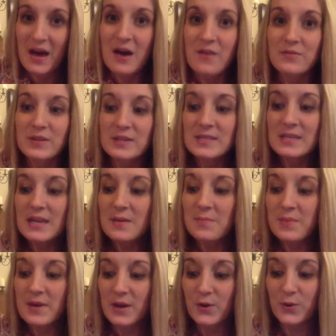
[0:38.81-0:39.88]
Felicity
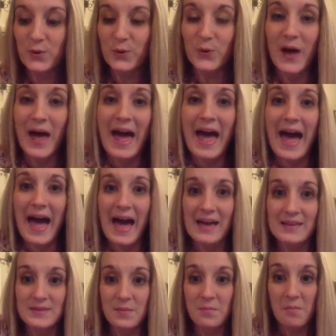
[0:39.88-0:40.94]
Pickle has
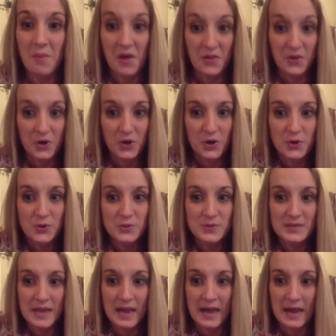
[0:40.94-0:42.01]
a mother whose
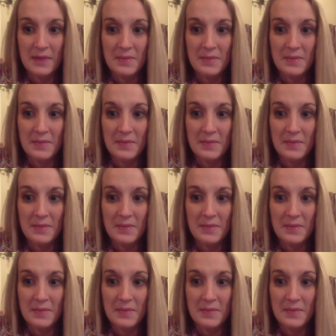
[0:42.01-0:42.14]
name